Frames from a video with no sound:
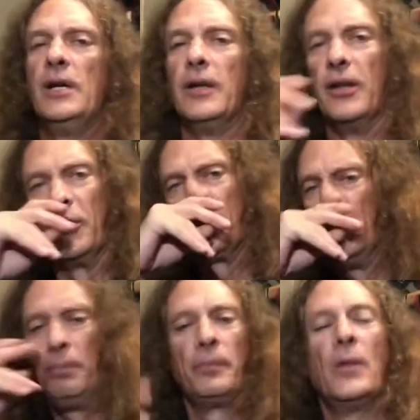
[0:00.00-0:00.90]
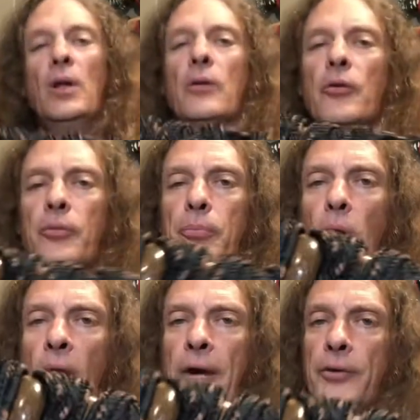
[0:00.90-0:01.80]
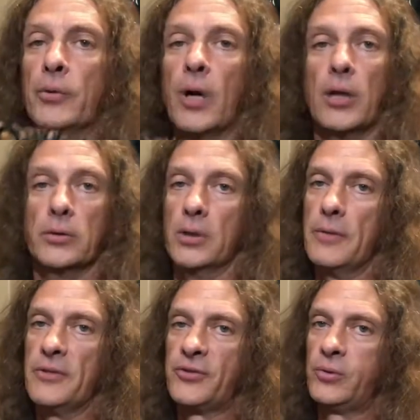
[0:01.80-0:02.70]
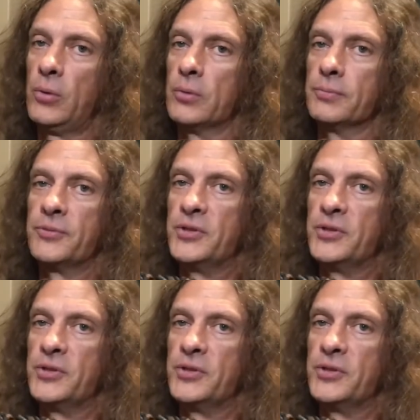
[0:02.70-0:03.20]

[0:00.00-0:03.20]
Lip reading: Now this is Bohihyu. I love the sword.